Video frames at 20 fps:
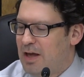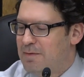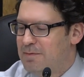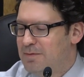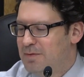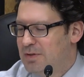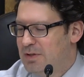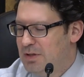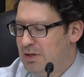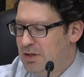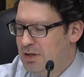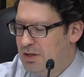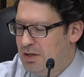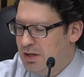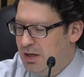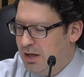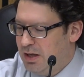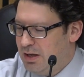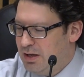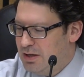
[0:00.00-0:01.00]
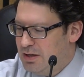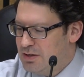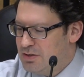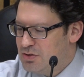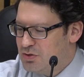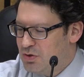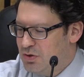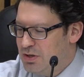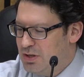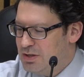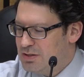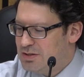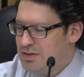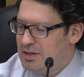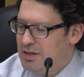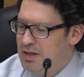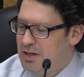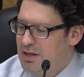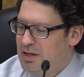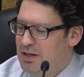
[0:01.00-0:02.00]
Yeah. So this
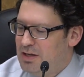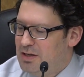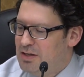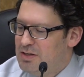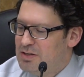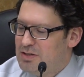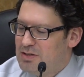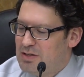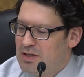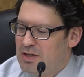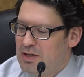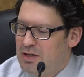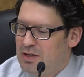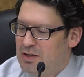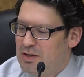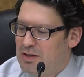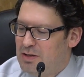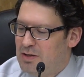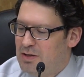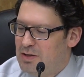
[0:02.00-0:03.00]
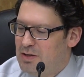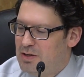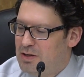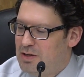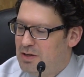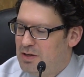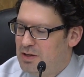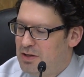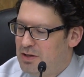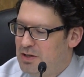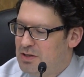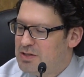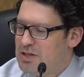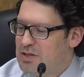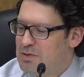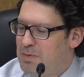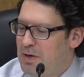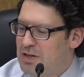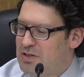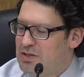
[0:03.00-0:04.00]
is
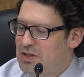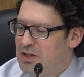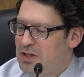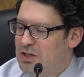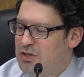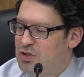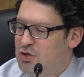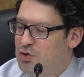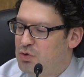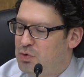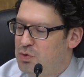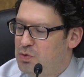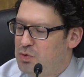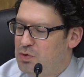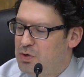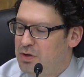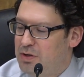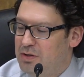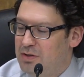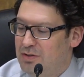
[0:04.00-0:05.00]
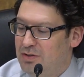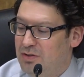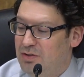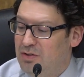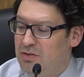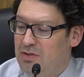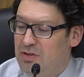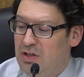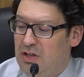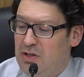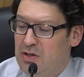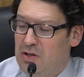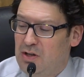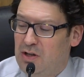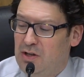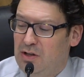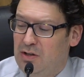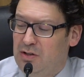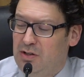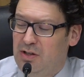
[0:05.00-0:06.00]
basically to, in
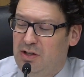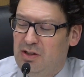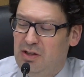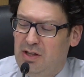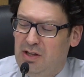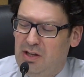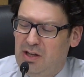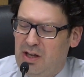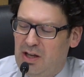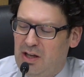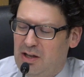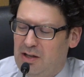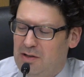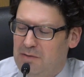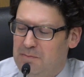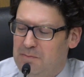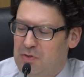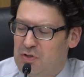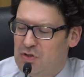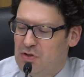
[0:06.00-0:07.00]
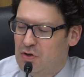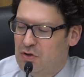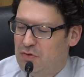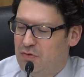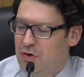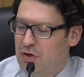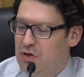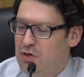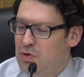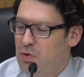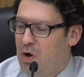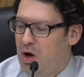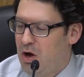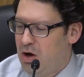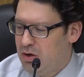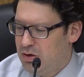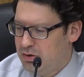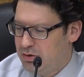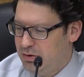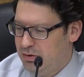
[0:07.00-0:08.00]
the search for a new
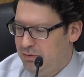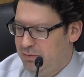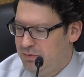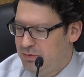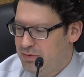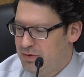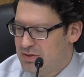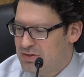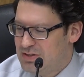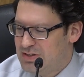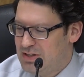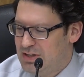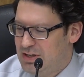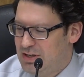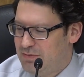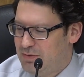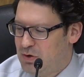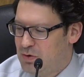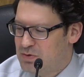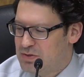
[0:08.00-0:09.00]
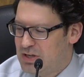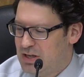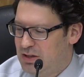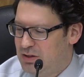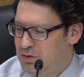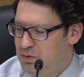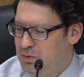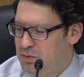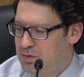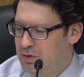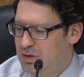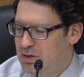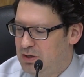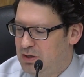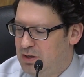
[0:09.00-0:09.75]
auditor for the city of Côte Saint-Luc.